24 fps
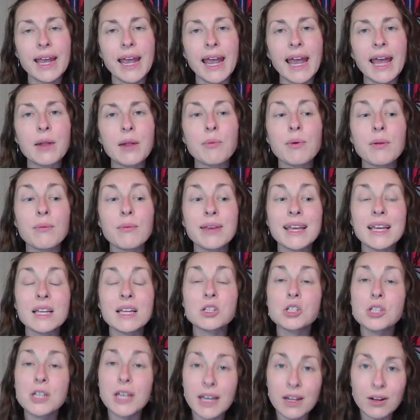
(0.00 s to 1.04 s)
And when we
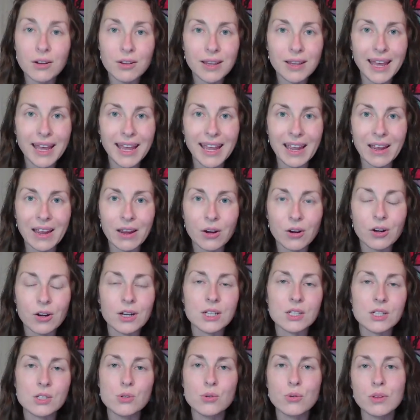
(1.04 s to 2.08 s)
can channel that anger
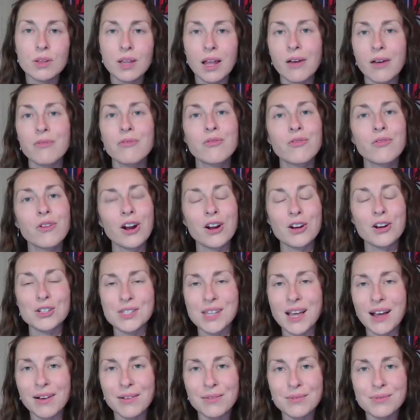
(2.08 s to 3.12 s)
into love for
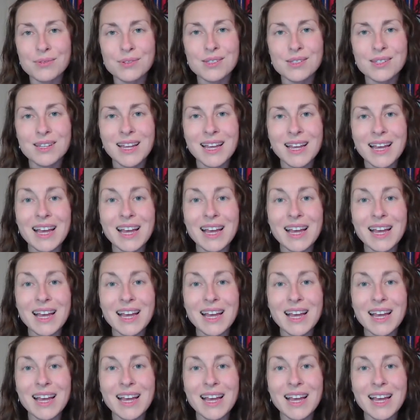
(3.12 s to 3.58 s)
ourselves